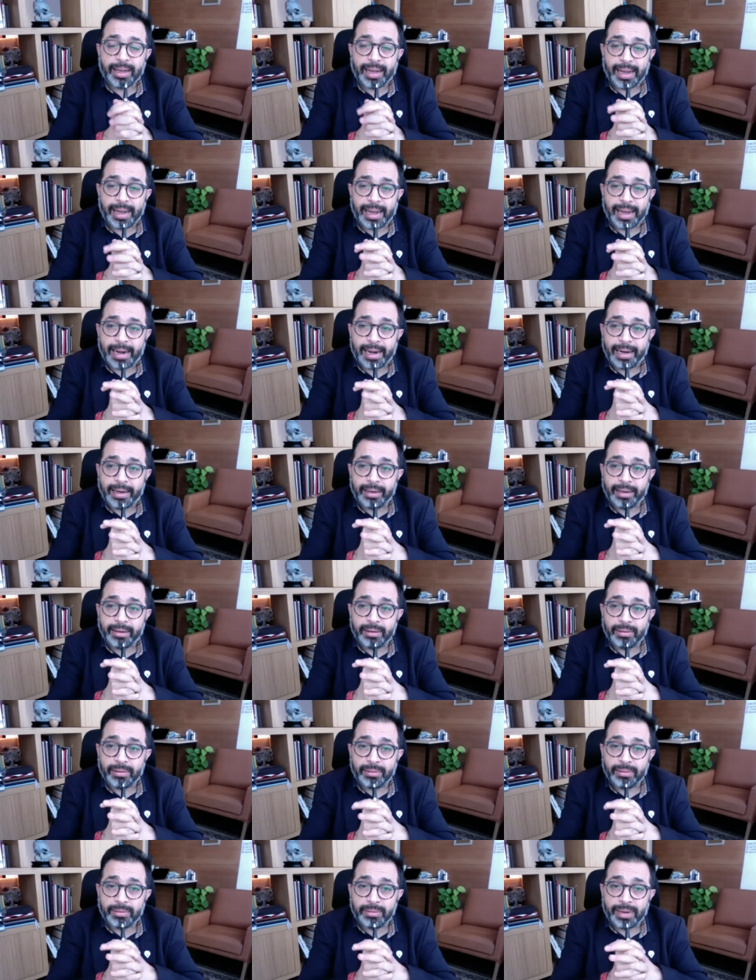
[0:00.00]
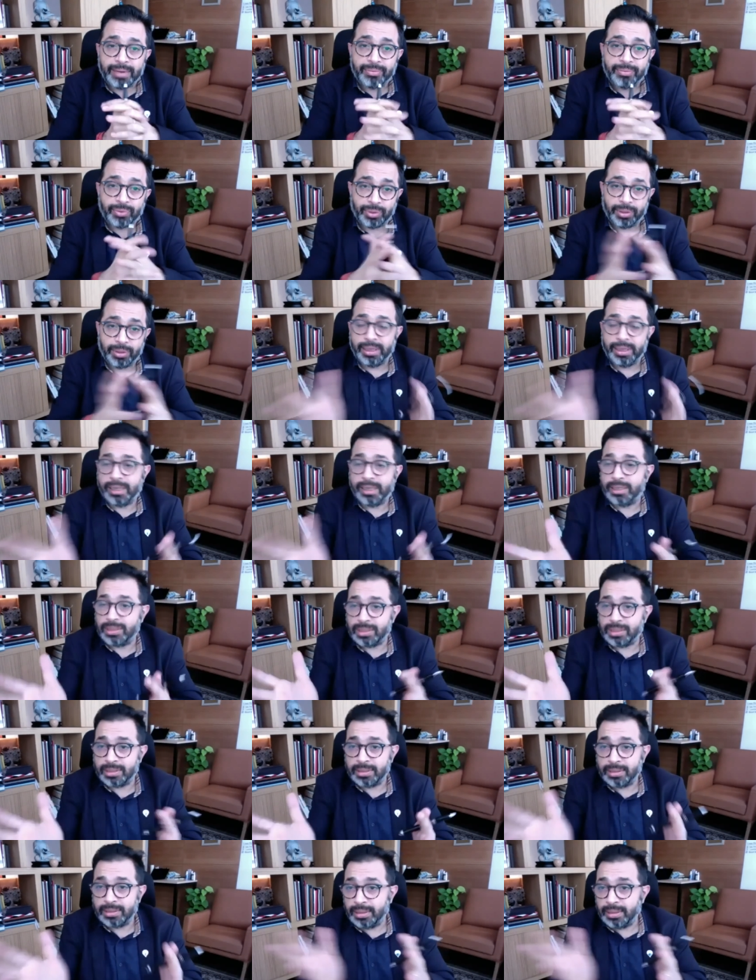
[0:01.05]
And uh, and third
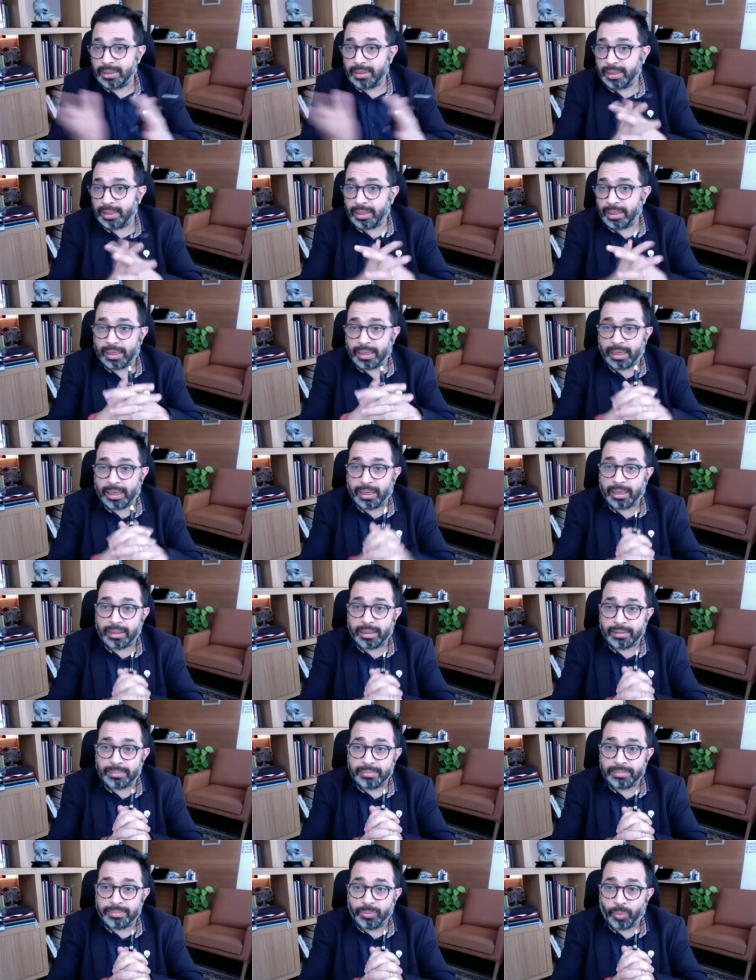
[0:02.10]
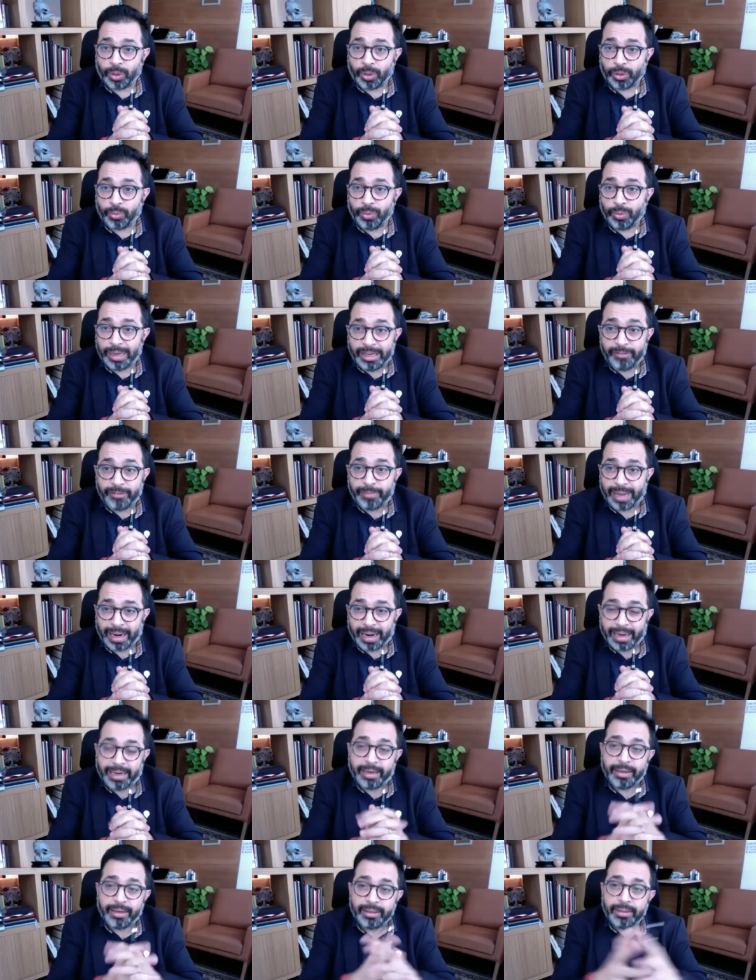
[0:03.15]
is uh, what you leave
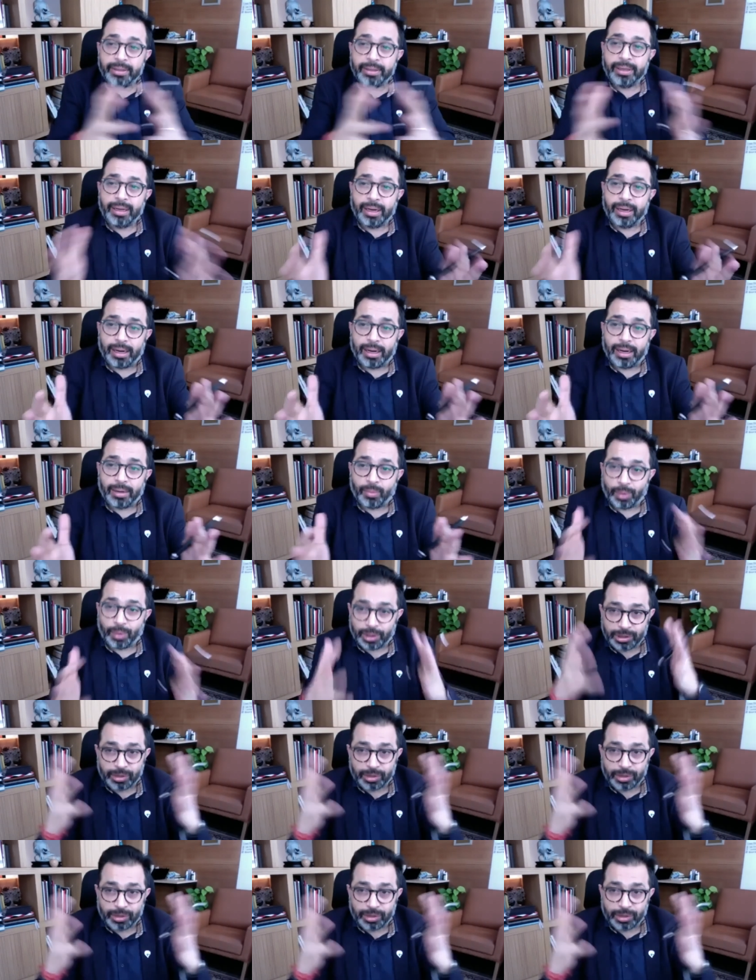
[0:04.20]
behind. Uh, what is the